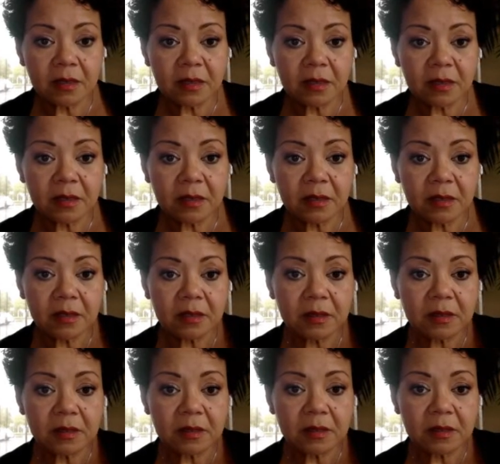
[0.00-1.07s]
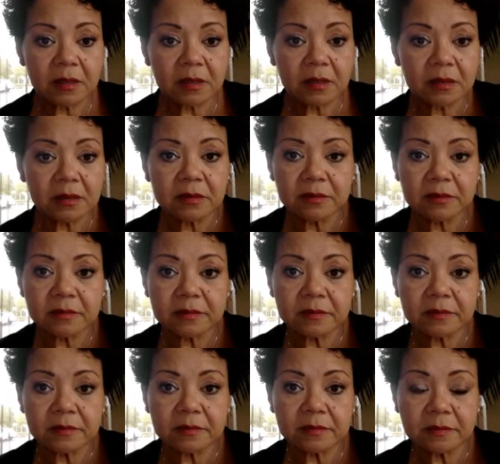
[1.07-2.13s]

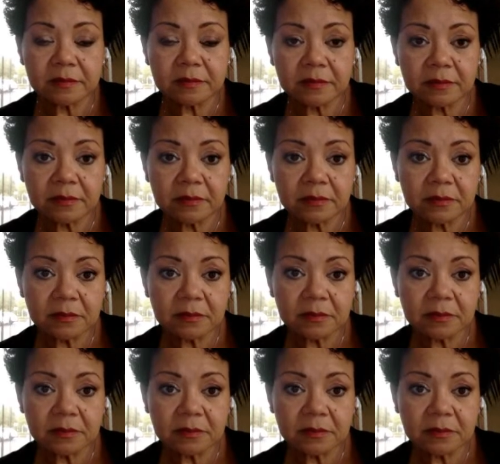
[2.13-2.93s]
(silent)